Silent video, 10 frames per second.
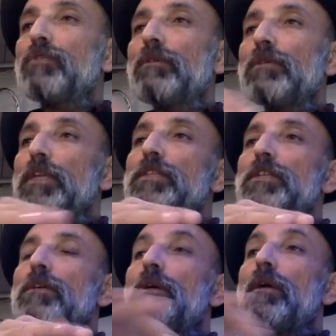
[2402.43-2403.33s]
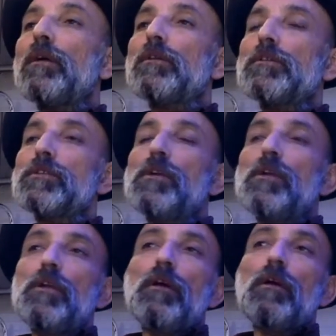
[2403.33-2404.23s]
to have electric cars,
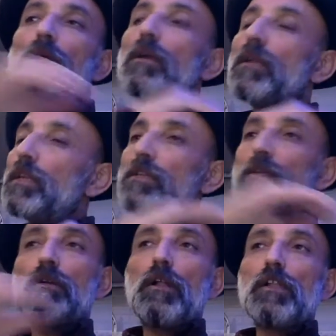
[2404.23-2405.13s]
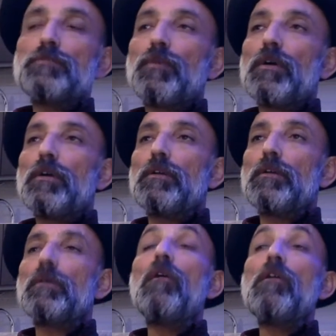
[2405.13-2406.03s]
all electric cars by
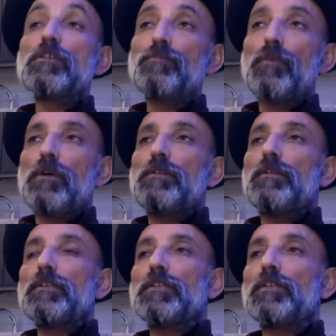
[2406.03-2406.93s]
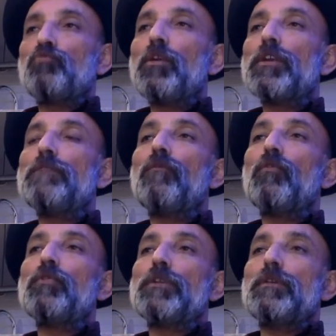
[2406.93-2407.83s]
let's say
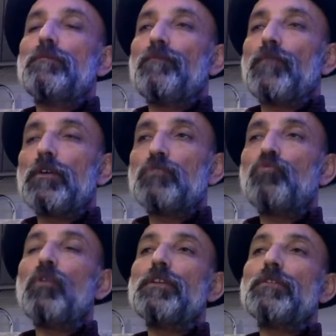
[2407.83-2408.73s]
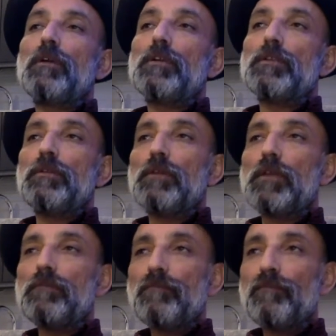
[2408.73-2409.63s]
2040 or 2030,
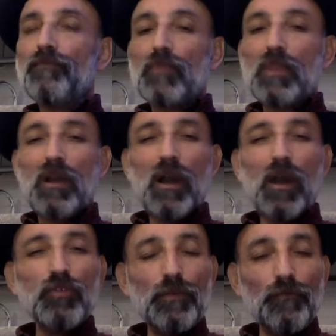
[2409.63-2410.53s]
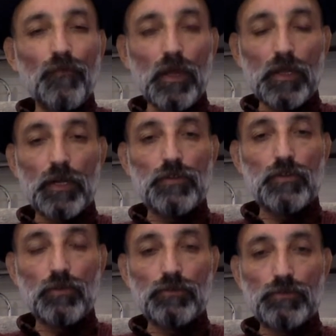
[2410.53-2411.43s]
right? How the fuck are you
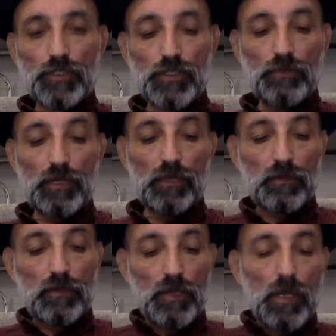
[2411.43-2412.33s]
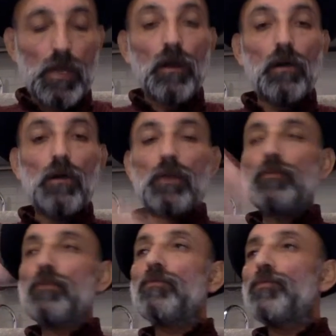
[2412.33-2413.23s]
going to achieve that? Or
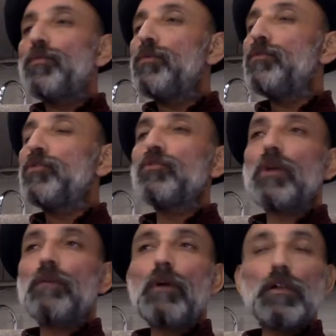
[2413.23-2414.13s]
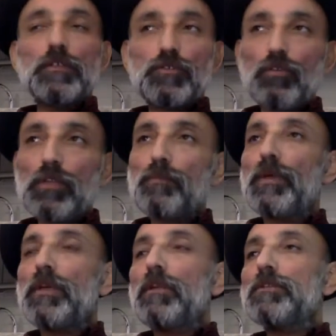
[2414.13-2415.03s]
we should have all solar
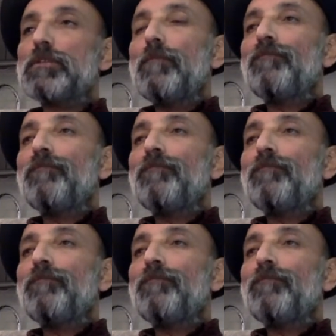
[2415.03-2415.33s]
panels.